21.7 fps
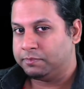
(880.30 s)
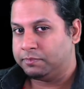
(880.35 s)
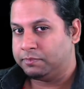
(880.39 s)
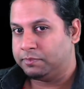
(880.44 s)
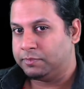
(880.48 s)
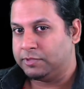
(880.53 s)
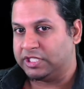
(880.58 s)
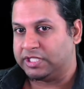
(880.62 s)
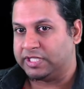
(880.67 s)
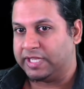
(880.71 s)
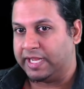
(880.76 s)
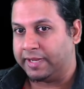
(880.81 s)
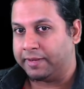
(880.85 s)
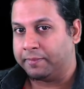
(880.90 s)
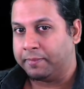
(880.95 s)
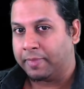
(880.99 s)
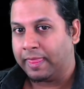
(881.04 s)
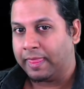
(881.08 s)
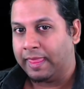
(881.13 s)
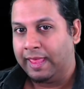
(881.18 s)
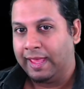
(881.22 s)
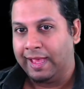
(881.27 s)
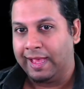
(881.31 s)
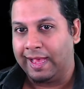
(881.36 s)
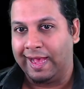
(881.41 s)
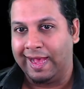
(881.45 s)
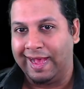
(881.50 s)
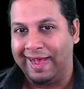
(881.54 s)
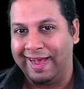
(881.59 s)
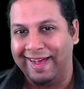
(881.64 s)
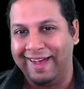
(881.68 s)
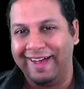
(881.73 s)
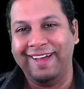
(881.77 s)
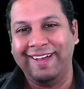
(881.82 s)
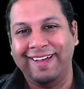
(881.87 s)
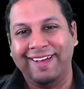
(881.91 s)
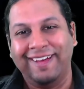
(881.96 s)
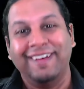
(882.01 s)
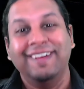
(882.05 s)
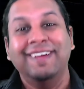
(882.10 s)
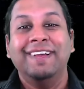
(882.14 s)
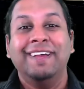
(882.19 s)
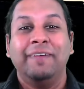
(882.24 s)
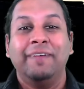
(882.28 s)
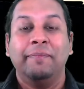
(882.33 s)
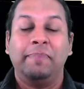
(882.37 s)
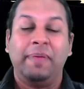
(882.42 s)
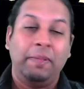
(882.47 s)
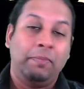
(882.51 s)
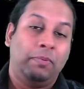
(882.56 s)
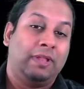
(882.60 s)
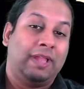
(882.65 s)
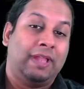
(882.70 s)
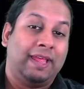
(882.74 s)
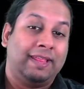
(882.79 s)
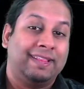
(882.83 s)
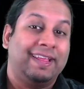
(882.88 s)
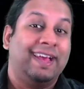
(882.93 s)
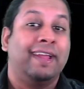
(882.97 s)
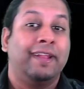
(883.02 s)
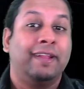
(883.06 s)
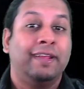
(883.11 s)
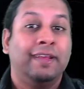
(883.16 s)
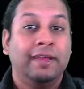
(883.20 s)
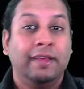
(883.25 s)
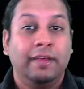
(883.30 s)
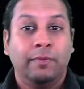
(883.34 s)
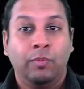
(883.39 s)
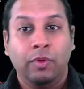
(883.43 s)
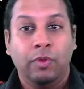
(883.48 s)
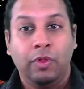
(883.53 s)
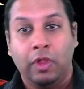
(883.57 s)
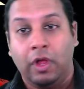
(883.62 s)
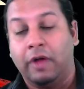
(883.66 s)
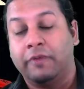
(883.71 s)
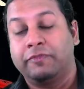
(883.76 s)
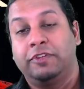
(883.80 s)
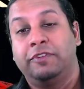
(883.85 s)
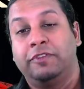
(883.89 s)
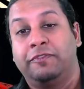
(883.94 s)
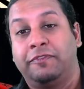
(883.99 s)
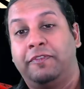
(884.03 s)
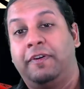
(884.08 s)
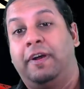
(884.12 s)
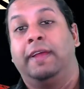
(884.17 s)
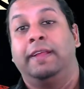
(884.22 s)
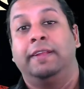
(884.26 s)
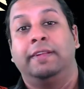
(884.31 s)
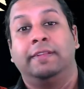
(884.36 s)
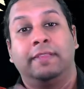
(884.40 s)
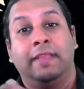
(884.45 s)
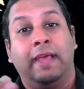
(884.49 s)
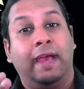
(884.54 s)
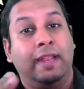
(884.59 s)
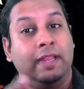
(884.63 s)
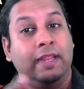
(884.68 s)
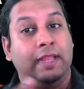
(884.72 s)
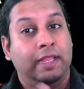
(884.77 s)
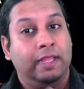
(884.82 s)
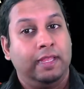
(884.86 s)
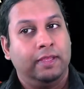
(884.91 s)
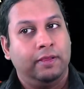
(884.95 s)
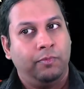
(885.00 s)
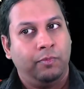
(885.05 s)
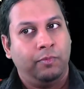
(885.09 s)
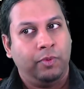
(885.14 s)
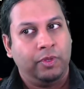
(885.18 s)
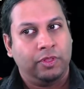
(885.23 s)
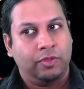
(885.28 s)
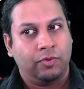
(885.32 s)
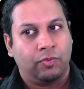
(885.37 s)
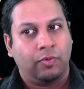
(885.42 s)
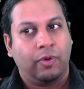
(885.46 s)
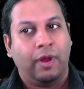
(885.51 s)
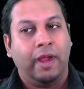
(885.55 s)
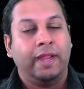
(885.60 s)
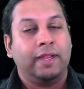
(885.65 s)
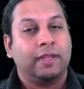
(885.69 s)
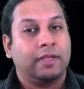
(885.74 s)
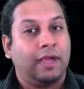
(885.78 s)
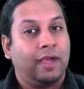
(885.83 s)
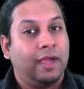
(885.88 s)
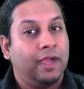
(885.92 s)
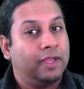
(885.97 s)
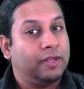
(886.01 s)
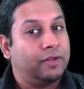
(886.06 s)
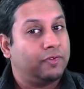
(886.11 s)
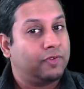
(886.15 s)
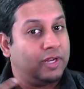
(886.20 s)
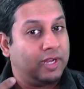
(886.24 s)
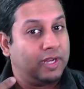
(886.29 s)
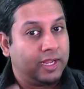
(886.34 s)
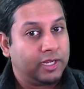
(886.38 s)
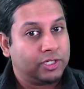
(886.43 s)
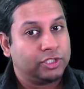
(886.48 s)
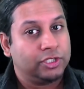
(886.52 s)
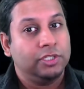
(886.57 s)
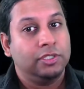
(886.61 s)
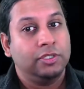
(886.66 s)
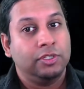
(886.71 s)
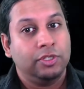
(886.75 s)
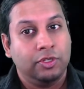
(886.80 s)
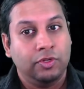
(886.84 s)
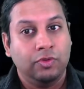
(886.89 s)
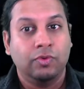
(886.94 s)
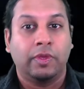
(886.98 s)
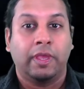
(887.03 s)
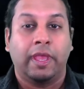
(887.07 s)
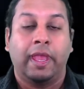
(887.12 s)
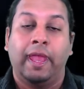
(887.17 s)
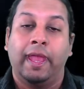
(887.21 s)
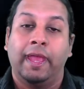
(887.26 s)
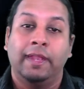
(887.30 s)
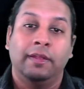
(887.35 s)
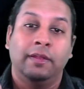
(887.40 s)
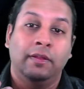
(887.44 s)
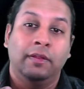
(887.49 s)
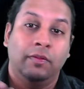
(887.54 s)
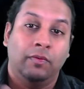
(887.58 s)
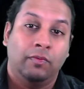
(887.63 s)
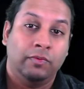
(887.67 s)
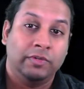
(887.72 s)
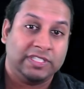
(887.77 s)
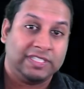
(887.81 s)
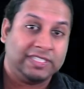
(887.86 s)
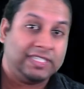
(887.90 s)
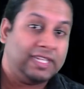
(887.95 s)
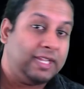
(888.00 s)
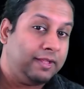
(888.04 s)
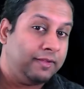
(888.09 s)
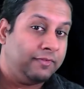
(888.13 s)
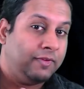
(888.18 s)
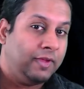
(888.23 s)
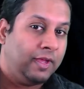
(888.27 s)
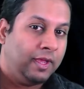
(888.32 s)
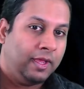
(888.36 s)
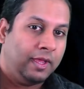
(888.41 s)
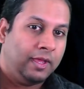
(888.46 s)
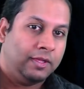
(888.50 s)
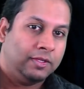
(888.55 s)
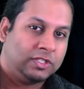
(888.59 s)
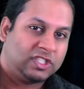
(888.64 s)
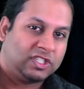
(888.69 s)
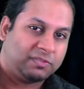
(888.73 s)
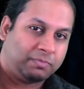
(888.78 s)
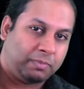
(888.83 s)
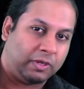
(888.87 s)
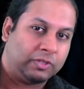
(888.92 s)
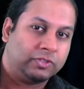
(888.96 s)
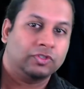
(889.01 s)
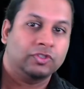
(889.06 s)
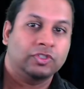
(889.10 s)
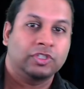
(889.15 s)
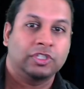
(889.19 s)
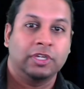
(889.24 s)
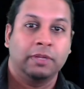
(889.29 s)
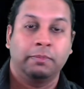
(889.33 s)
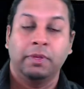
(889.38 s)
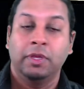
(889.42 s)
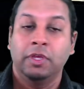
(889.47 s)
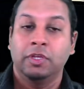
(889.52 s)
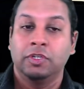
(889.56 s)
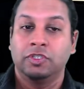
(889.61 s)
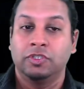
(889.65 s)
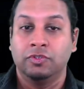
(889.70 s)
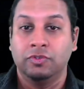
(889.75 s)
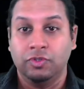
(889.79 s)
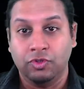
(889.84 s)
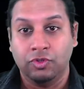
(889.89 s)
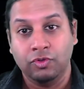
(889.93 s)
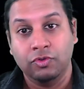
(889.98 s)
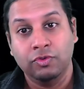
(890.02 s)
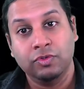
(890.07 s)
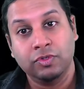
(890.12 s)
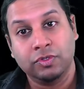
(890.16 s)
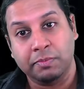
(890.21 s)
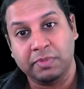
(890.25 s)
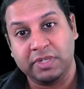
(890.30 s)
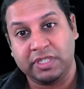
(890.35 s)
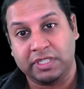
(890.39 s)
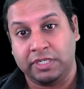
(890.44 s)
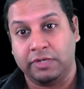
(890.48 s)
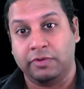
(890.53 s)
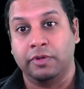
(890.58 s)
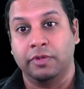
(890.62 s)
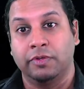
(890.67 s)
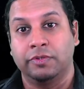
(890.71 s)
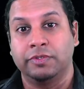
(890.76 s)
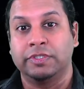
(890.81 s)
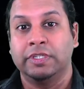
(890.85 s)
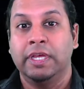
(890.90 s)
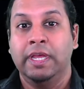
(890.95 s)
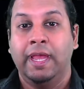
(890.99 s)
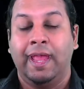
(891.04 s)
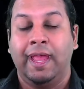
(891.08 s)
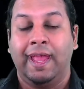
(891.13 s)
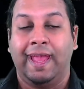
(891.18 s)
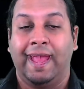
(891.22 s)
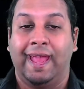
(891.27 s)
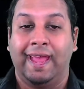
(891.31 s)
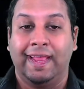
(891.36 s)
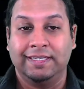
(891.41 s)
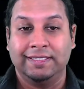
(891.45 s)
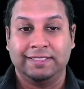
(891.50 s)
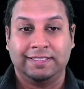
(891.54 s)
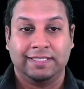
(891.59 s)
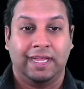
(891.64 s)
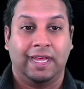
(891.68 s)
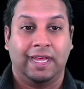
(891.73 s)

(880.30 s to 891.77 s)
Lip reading: Just saying. People like that will often find that with the right kind of connection, you can receive sponsorship to use materials and